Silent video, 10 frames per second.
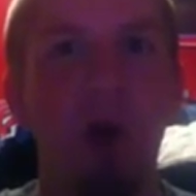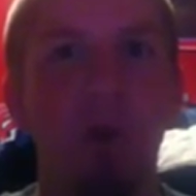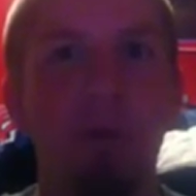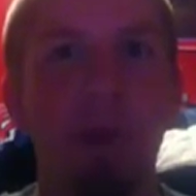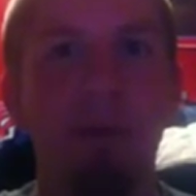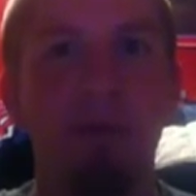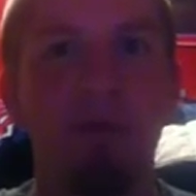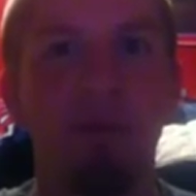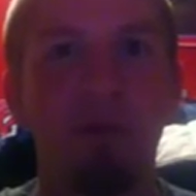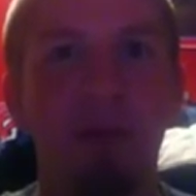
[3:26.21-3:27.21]
we may
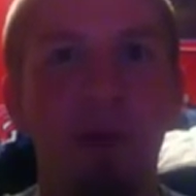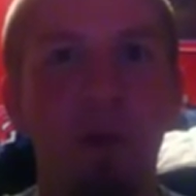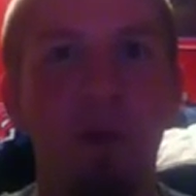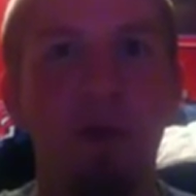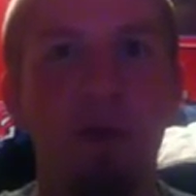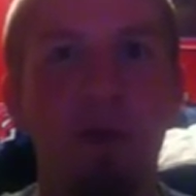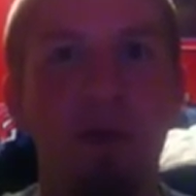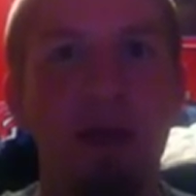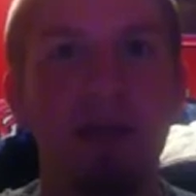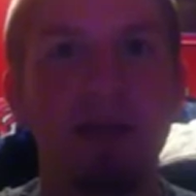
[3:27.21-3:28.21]
perform it with or
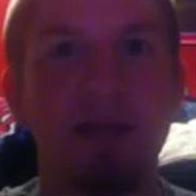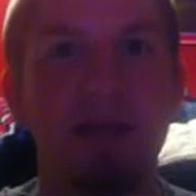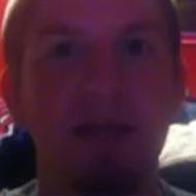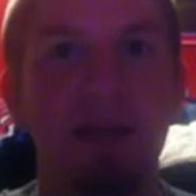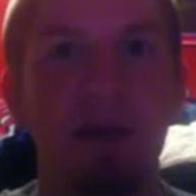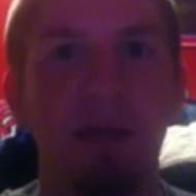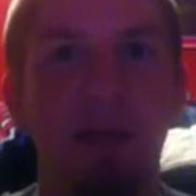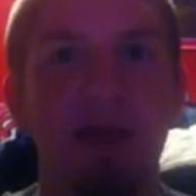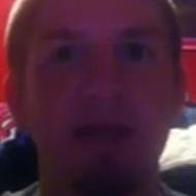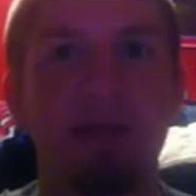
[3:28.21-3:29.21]
without a stent
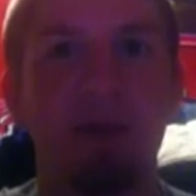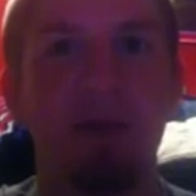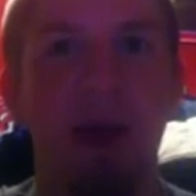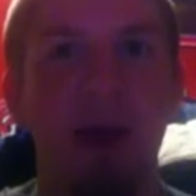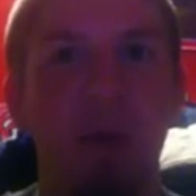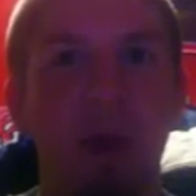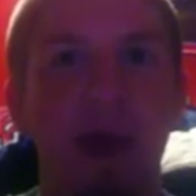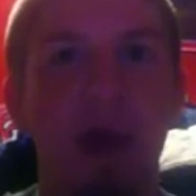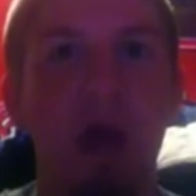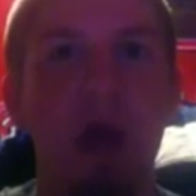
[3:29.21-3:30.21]
placement right away